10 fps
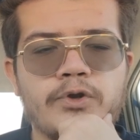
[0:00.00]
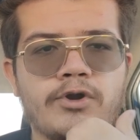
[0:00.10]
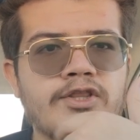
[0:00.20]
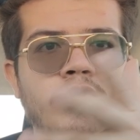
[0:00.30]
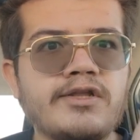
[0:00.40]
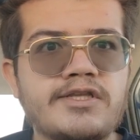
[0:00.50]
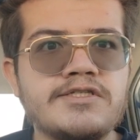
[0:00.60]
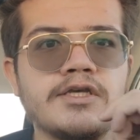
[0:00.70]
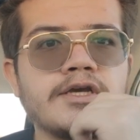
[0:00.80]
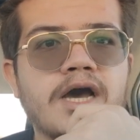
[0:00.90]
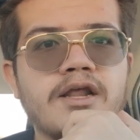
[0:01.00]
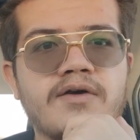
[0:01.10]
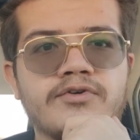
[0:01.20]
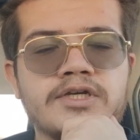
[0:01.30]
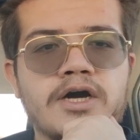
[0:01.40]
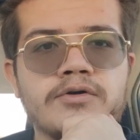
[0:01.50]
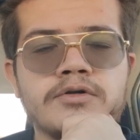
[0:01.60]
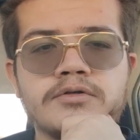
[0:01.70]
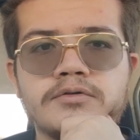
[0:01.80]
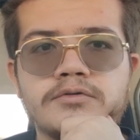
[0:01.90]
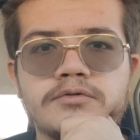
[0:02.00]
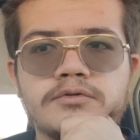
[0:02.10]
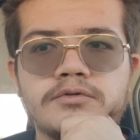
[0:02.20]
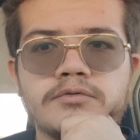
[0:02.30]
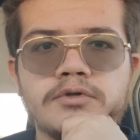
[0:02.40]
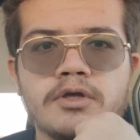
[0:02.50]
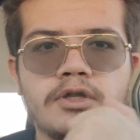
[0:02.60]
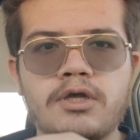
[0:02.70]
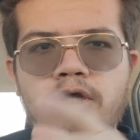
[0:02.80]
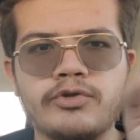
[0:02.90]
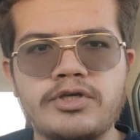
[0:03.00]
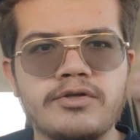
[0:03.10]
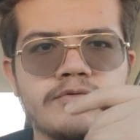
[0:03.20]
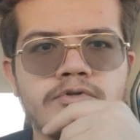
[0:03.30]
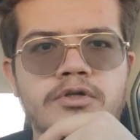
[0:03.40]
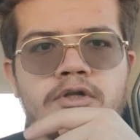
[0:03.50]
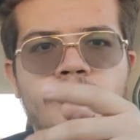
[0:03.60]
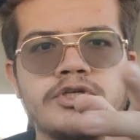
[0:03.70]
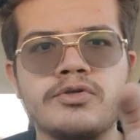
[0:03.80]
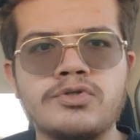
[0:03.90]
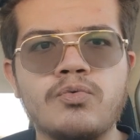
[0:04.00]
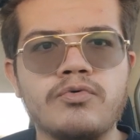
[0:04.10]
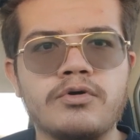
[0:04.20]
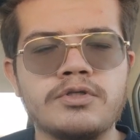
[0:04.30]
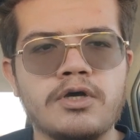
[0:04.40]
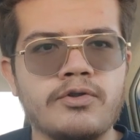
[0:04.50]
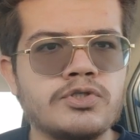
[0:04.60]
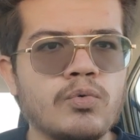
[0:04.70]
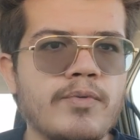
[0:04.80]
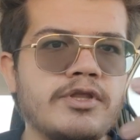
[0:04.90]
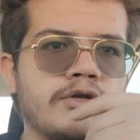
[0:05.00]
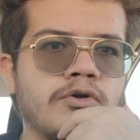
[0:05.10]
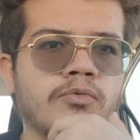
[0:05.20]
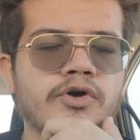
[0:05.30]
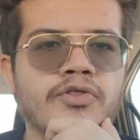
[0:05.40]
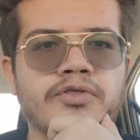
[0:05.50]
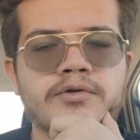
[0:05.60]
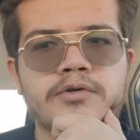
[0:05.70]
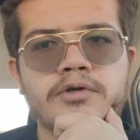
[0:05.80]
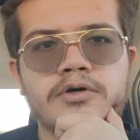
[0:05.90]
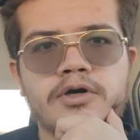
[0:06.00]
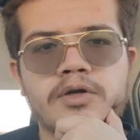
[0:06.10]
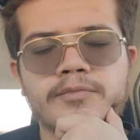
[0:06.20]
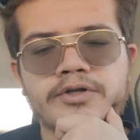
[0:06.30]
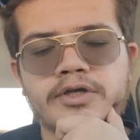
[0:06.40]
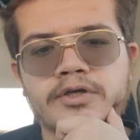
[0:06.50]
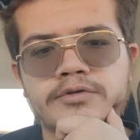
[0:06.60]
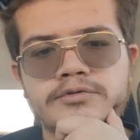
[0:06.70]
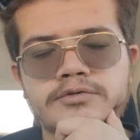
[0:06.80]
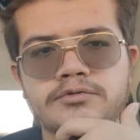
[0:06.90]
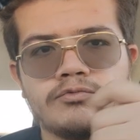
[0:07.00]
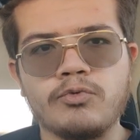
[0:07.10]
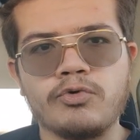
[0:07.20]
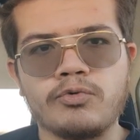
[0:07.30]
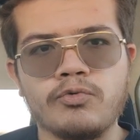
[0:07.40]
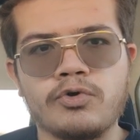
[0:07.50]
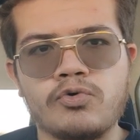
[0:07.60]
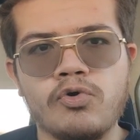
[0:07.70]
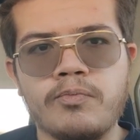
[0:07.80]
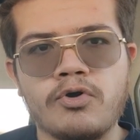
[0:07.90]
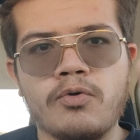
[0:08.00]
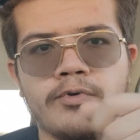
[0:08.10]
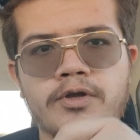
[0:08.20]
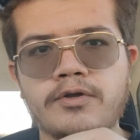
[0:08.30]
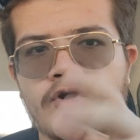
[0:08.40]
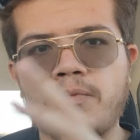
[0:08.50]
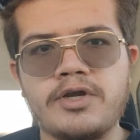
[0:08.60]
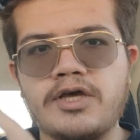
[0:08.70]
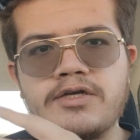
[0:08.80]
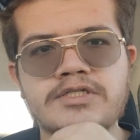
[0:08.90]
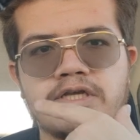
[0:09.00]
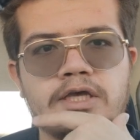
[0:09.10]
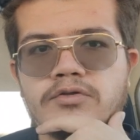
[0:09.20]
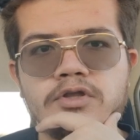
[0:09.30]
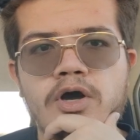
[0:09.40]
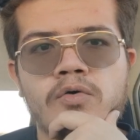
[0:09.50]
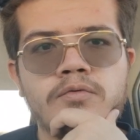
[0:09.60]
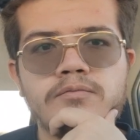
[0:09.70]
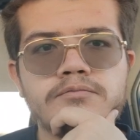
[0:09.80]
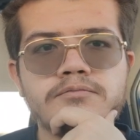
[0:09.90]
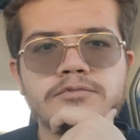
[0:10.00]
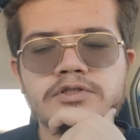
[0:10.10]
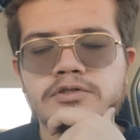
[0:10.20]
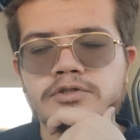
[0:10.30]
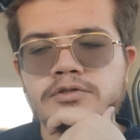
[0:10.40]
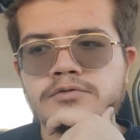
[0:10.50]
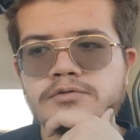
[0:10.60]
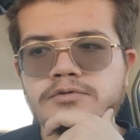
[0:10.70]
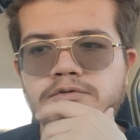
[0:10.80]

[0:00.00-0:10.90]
You were like the only decent guy that I've encountered, along, along with the other along with the other two other two women that you're with on Monday. We're, we're, we're cool, bro. But everybody else, eh, no, hell no.